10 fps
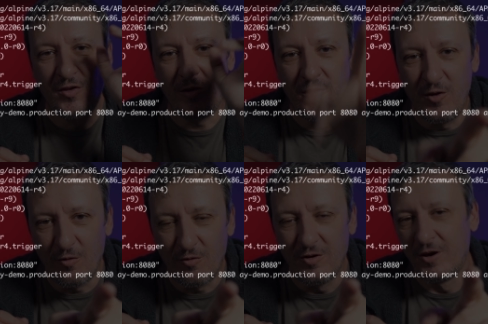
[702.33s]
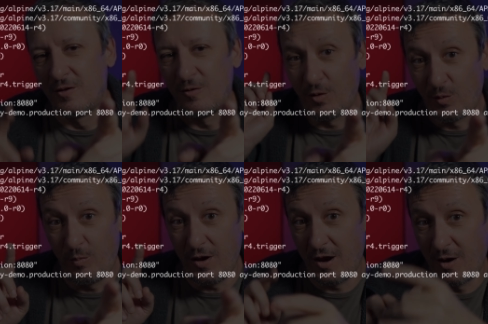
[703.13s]
you to
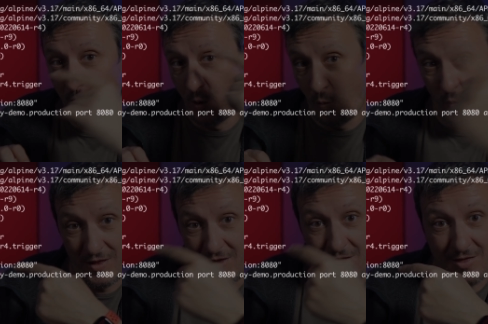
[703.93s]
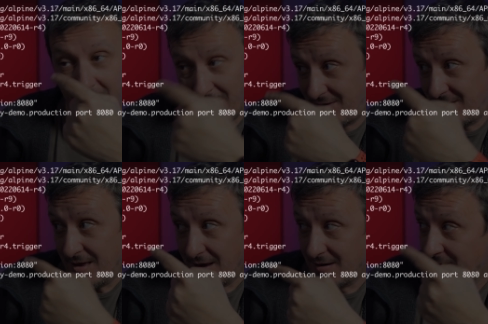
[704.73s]
speak with that
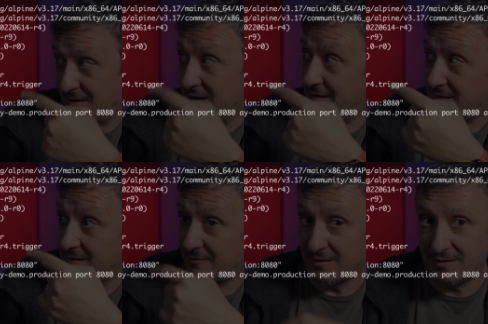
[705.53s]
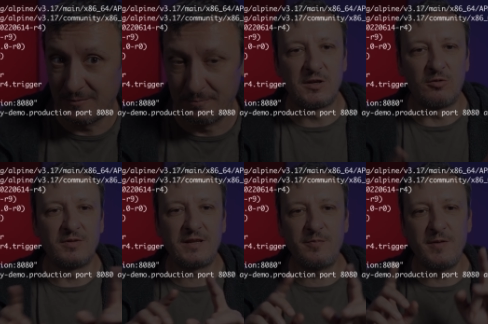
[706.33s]
thingy, with that service. So
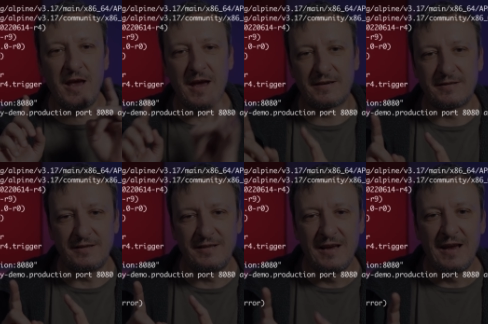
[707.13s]
let me exit